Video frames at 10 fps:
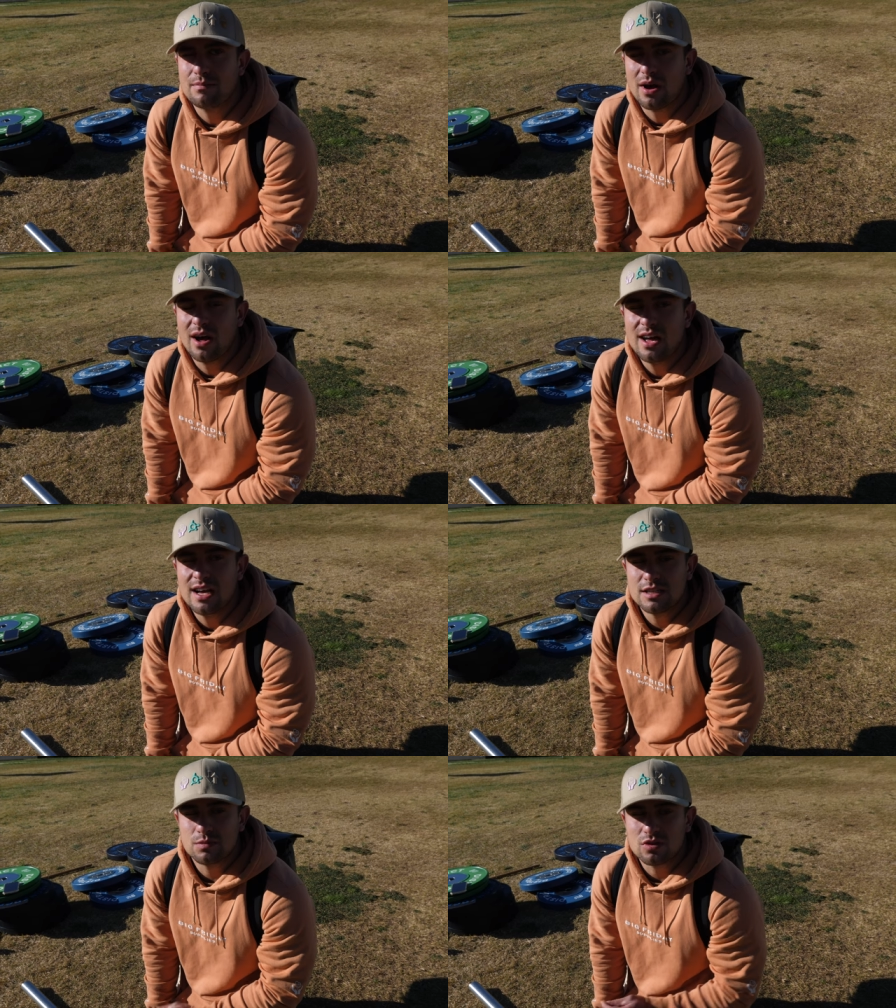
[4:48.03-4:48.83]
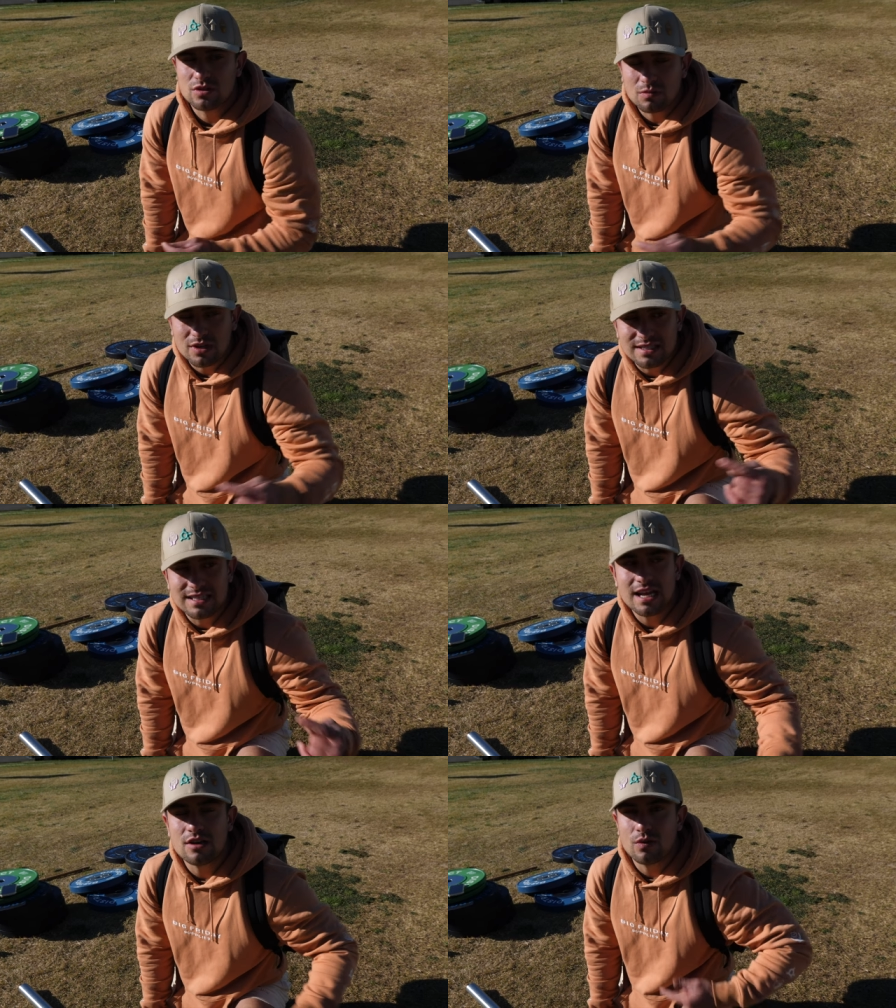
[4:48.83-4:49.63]
but it's because I'm
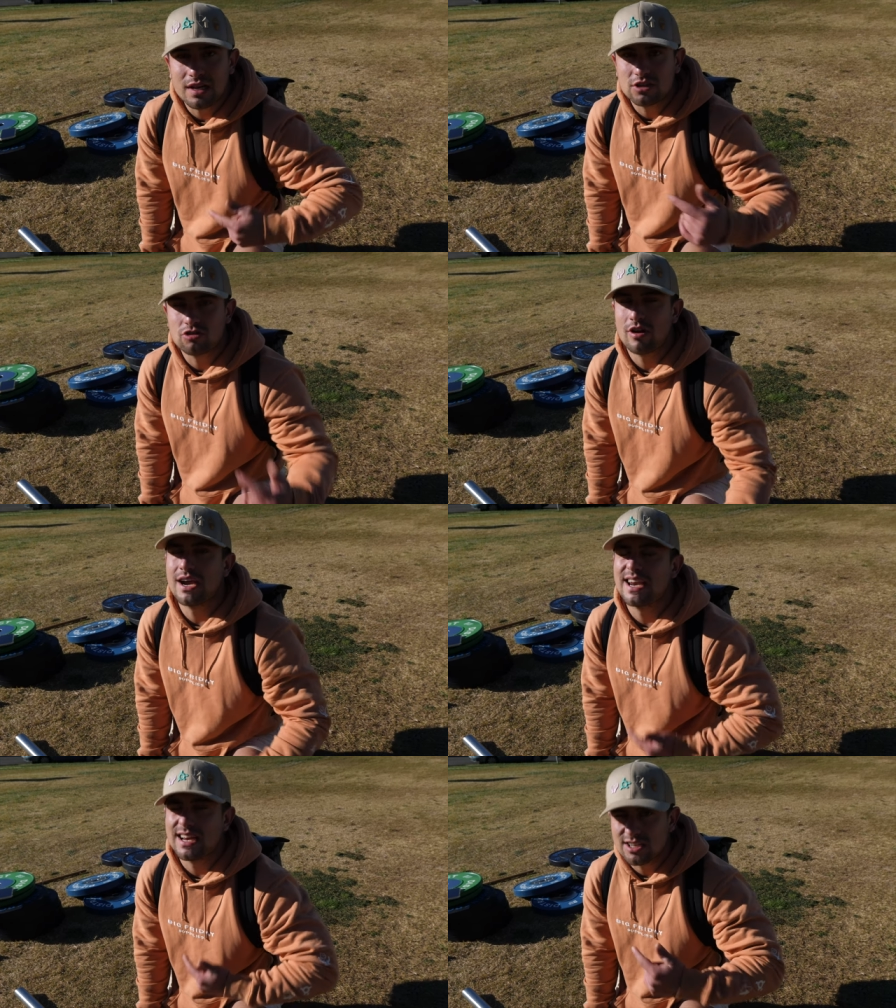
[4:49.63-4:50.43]
continually training,